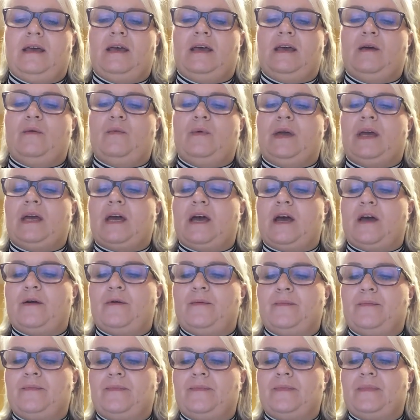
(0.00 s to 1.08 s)
Here we go.
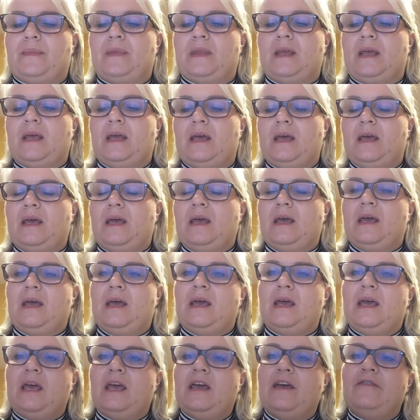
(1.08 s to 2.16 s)

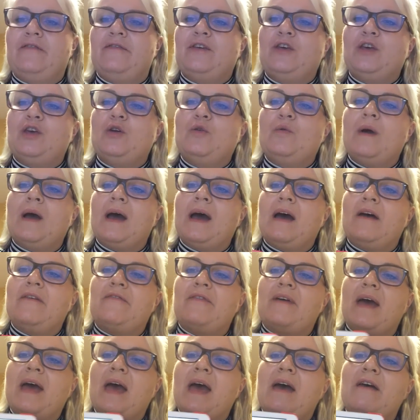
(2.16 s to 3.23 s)
If you have
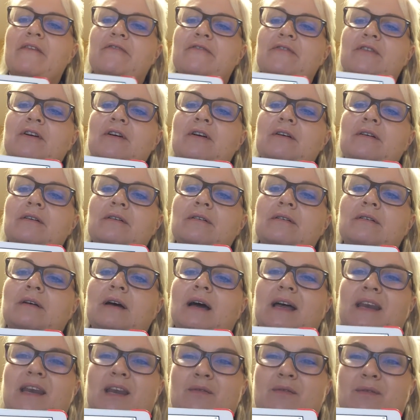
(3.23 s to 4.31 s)
ever,
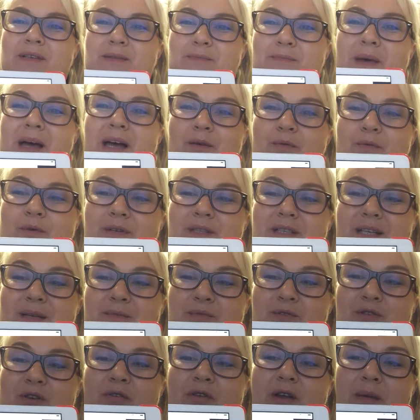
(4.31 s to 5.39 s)
I know it's backwards and I'm
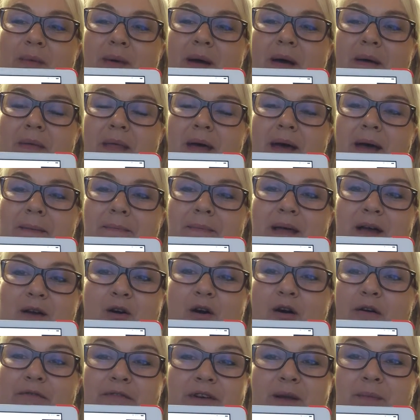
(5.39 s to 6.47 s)
sorry about that, I
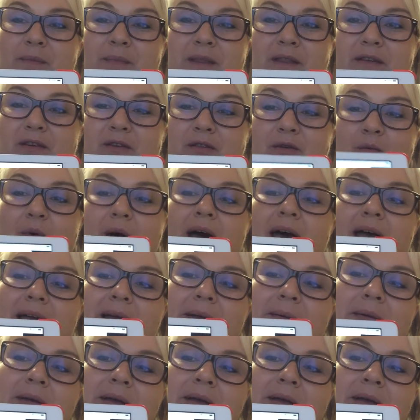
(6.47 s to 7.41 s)
can't flip it the other way,